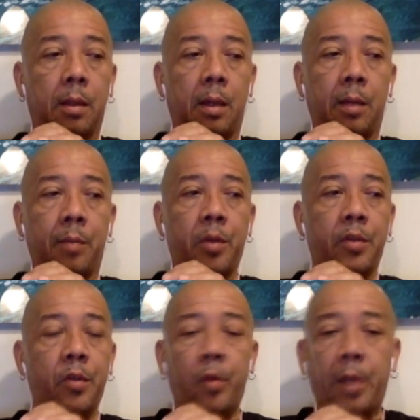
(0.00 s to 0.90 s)
And we
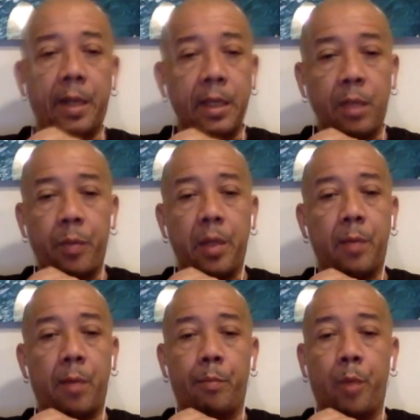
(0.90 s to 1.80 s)
just turn on the heat on him
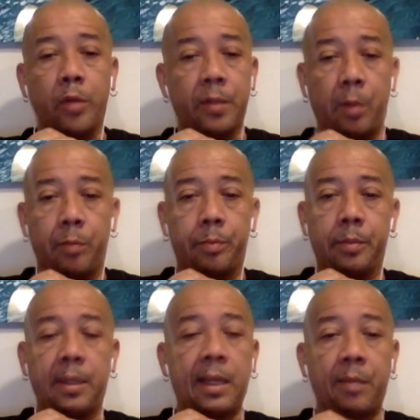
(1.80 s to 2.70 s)
and bust him up,
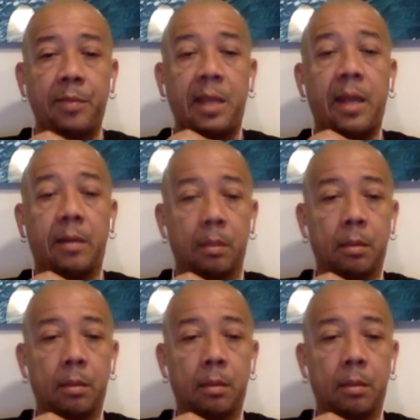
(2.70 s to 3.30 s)
kill him dead.